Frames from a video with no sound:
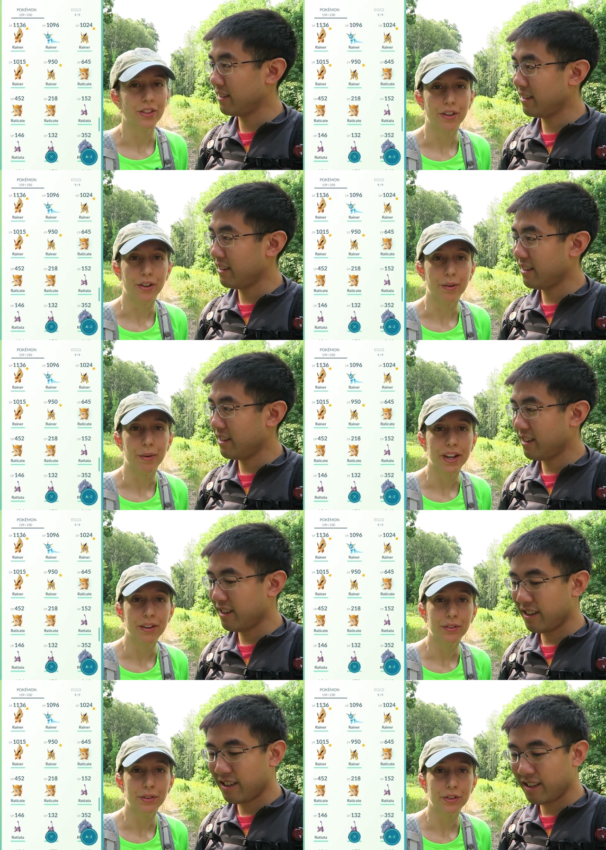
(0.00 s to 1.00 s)
Speaker 1: So
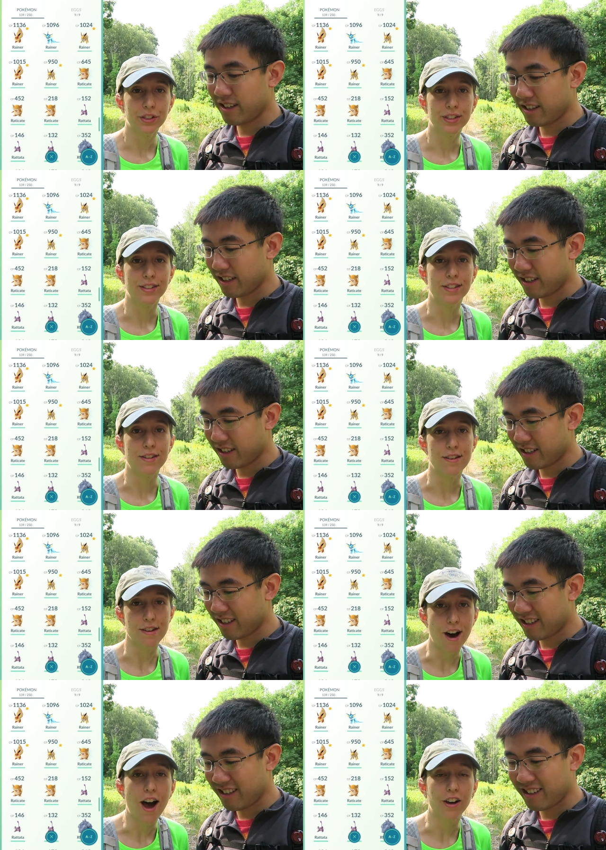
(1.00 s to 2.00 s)
my evolutions did
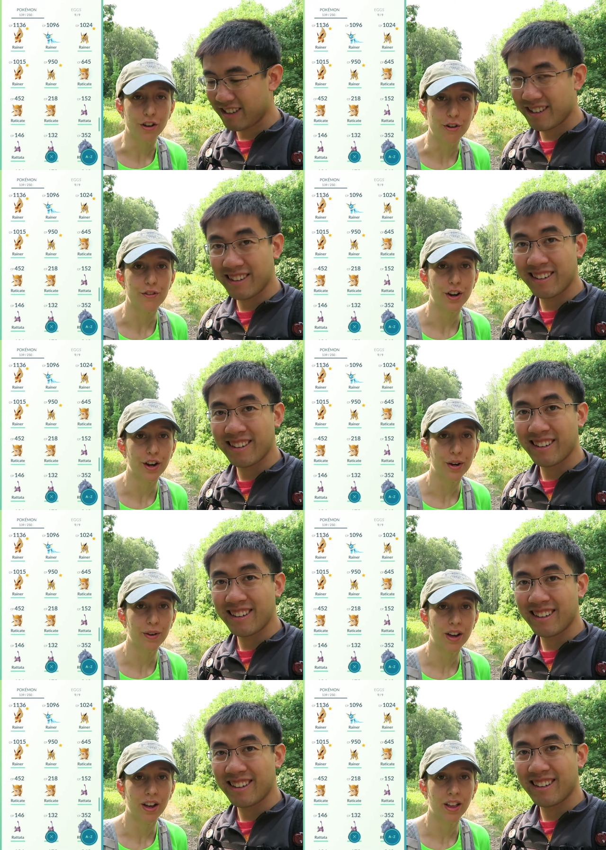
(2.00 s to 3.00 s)
not go very
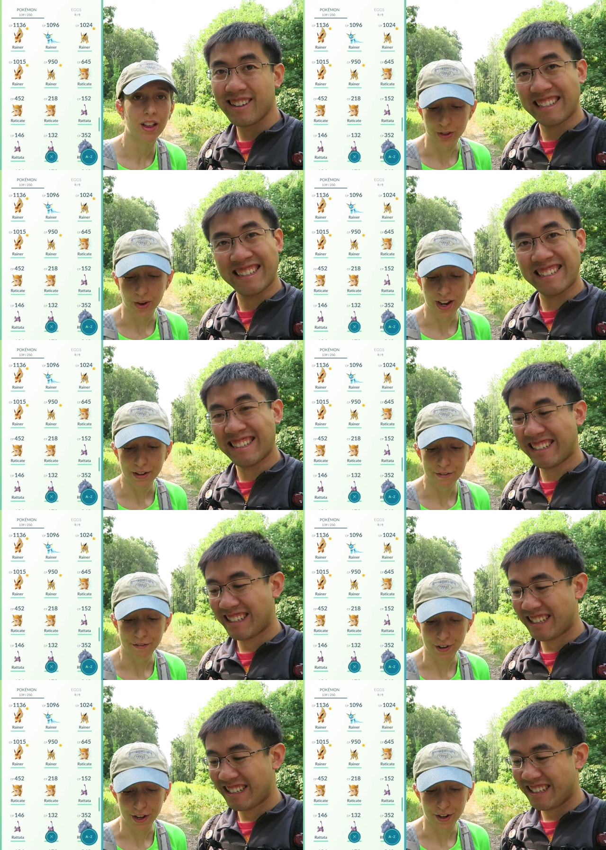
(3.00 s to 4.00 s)
well. So I
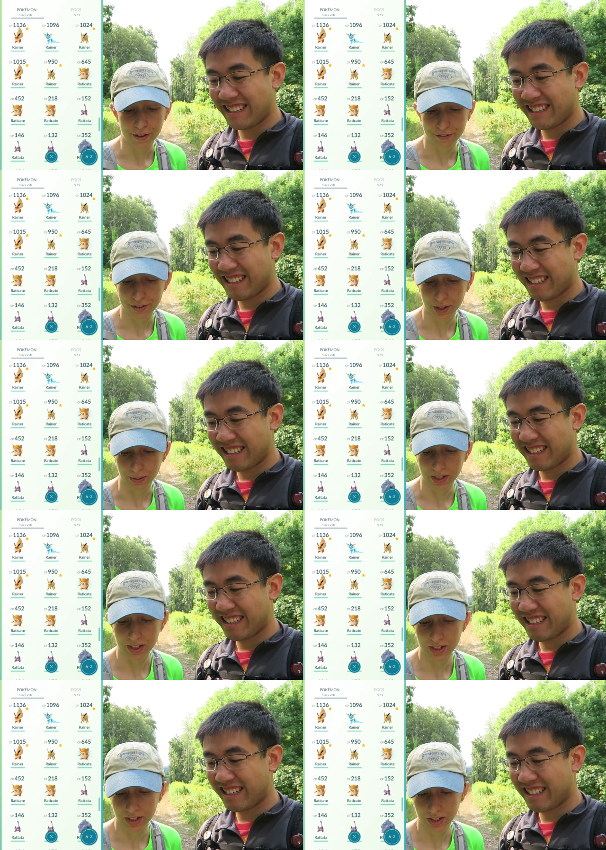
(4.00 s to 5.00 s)
evolved
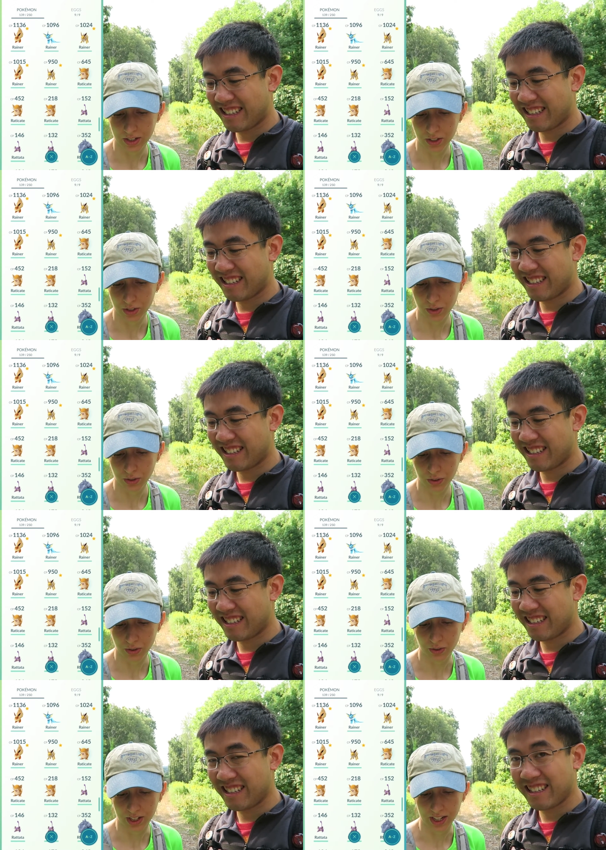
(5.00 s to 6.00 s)
one, two,
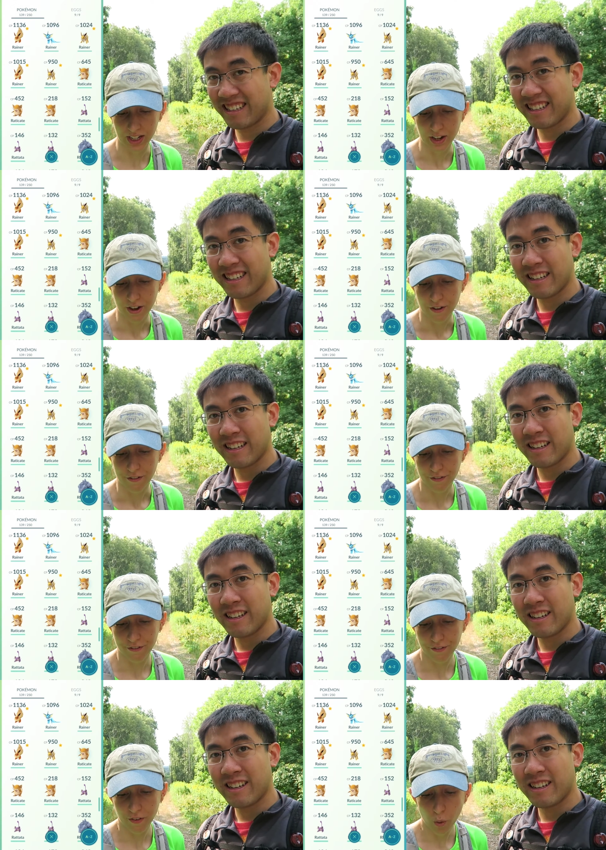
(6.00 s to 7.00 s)
three,
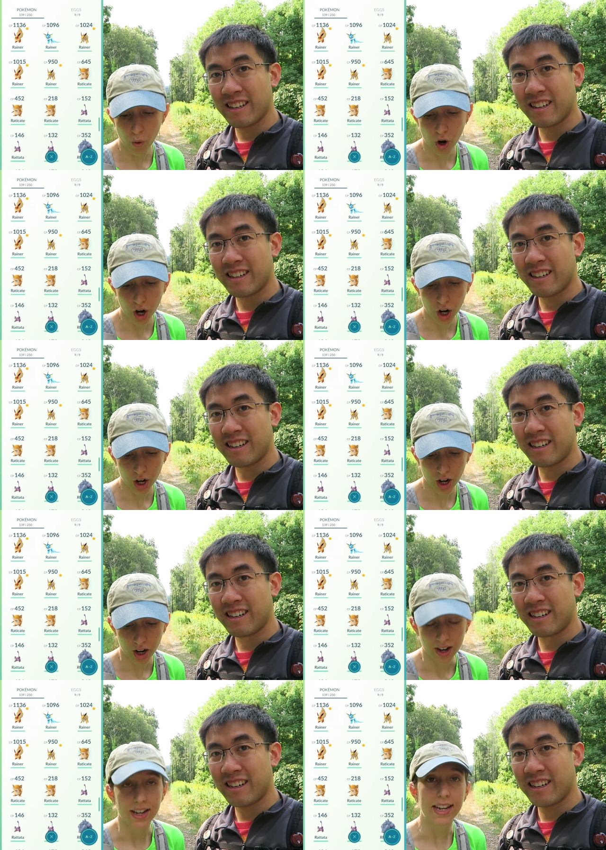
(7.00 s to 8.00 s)
four
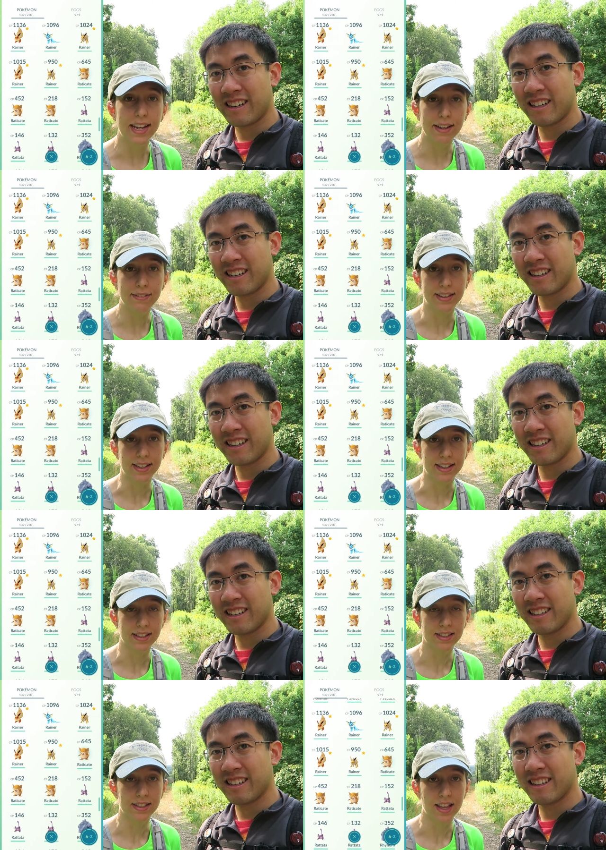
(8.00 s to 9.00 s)

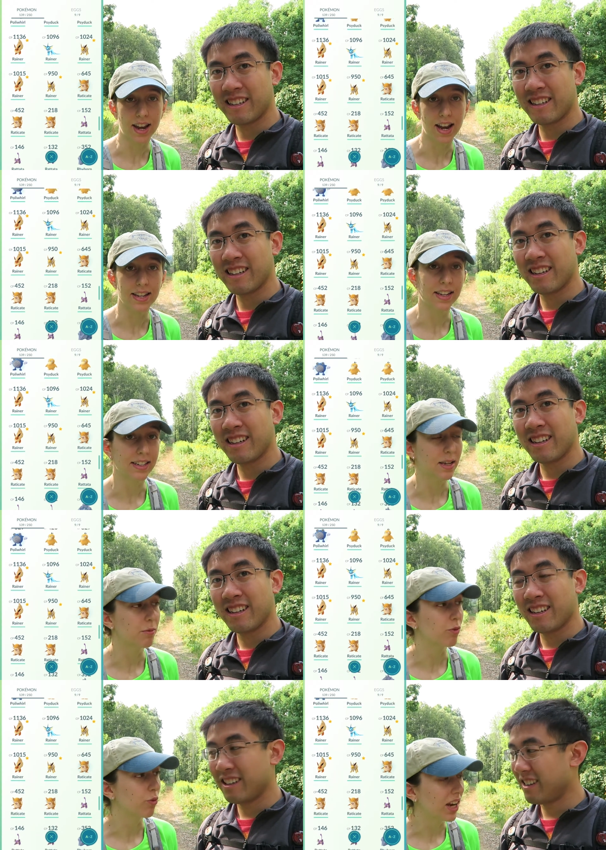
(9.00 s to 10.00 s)
Eevees that I
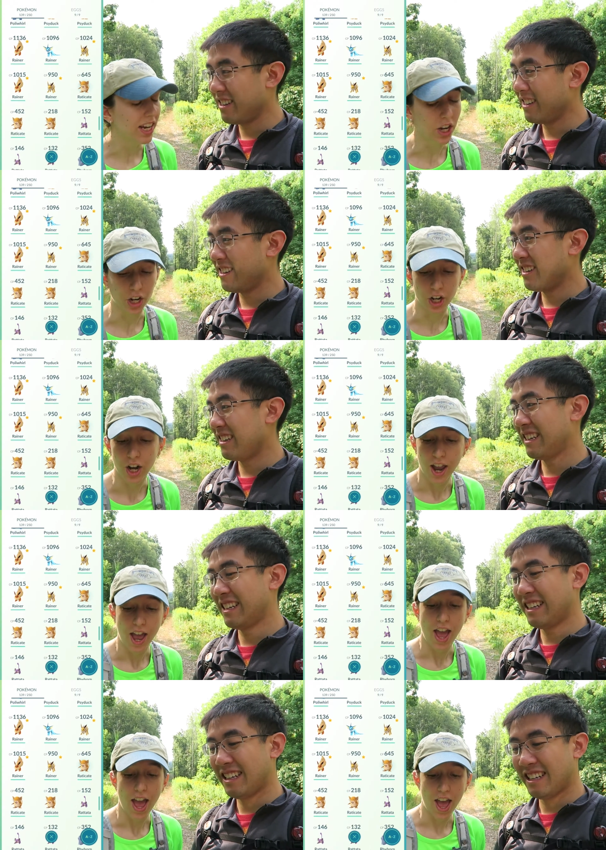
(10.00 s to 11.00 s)
nicknamed Rainer.
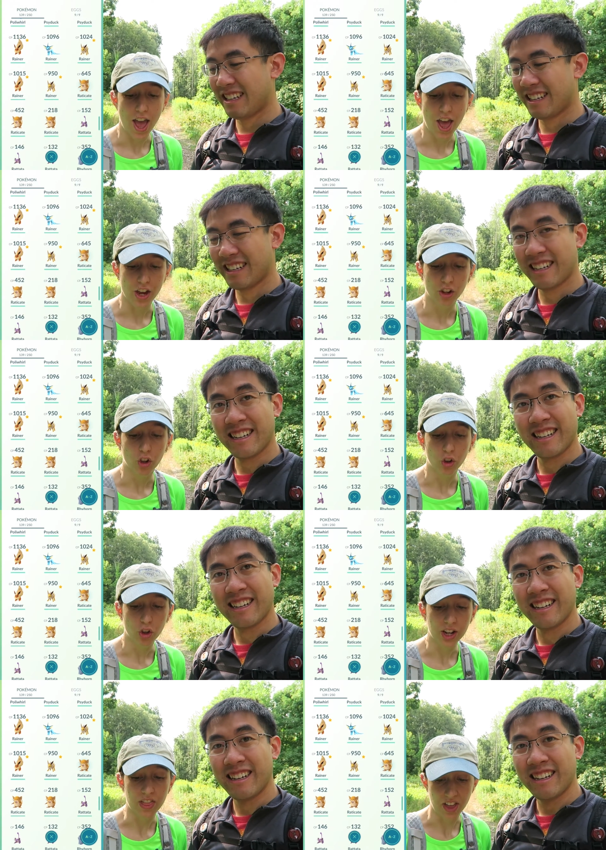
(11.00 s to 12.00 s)
And
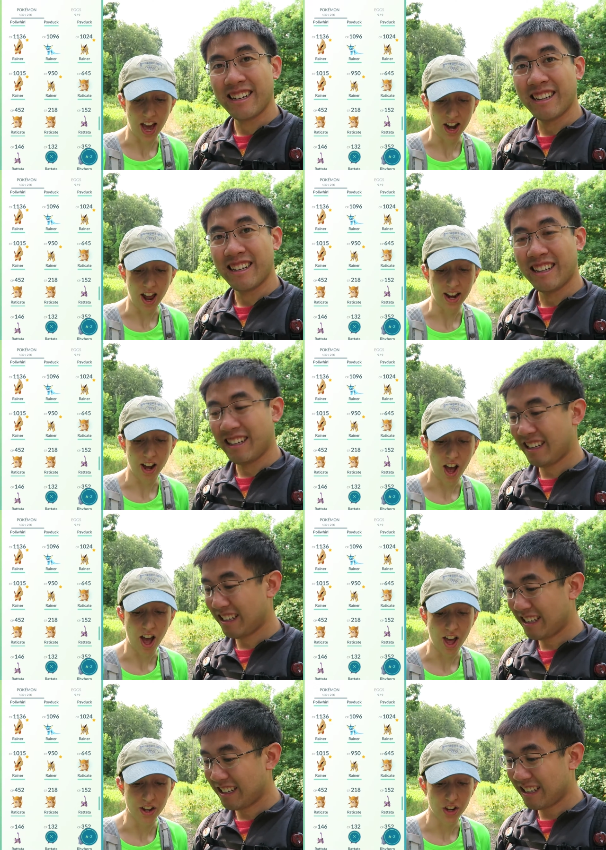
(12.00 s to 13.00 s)
look at that. I
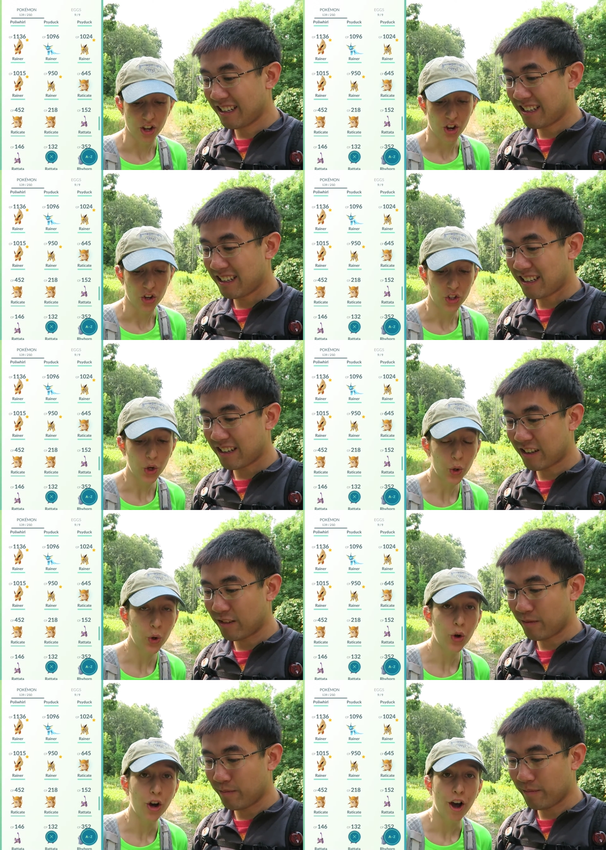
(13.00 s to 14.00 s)
got
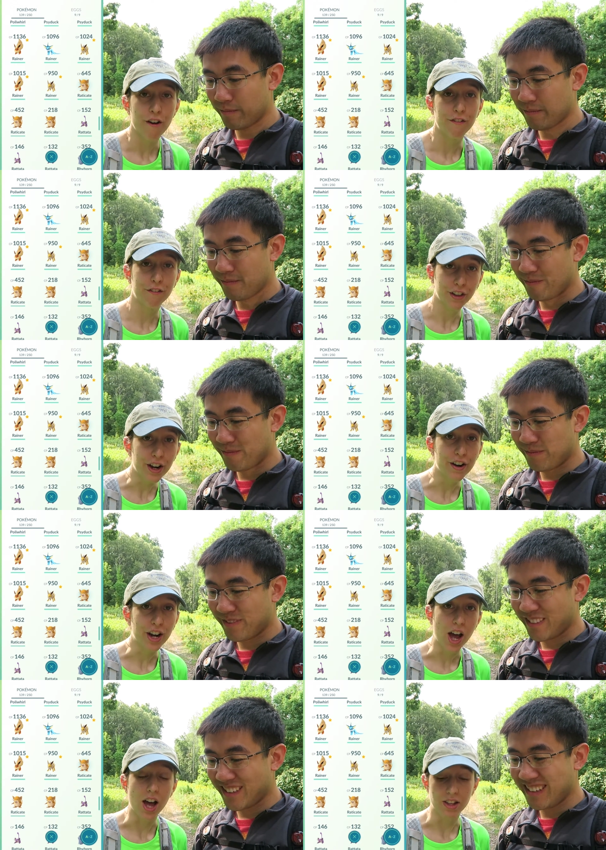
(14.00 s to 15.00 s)
two
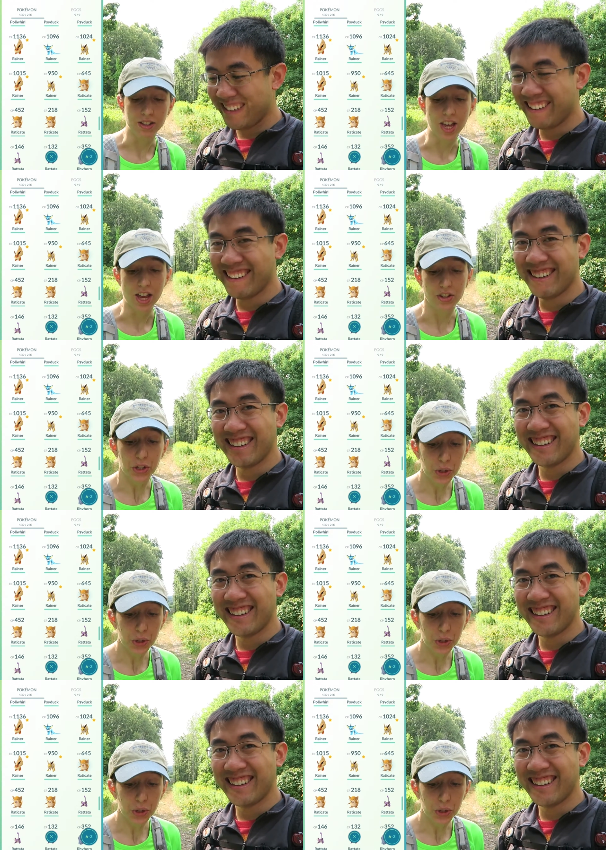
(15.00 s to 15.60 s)
Flareons and